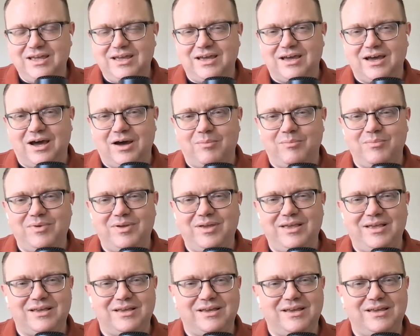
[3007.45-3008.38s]
um, it,
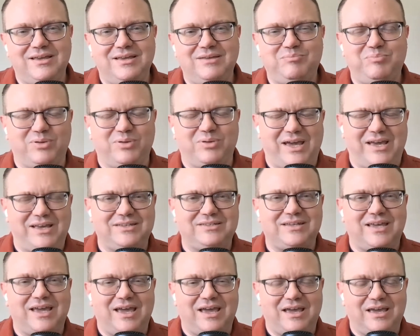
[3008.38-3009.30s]
eh, it plays
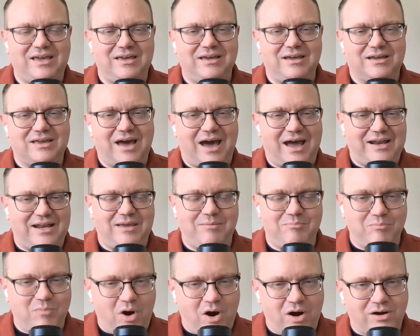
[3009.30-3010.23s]
a, a guy named
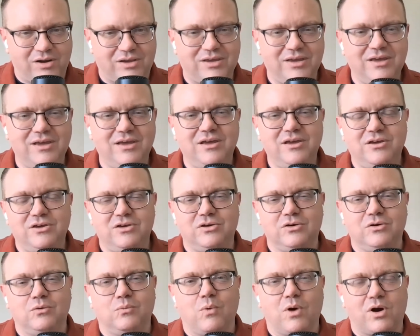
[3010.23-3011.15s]
Mark
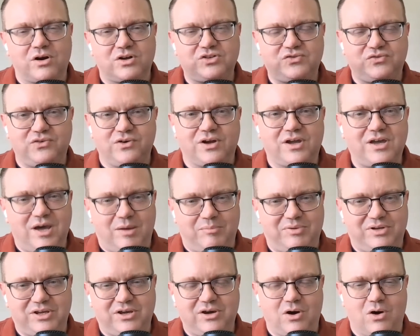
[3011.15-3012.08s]
who works for a
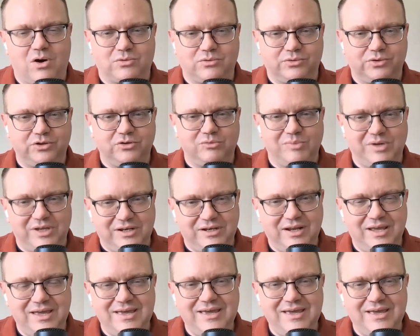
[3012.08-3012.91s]
company called Lumon.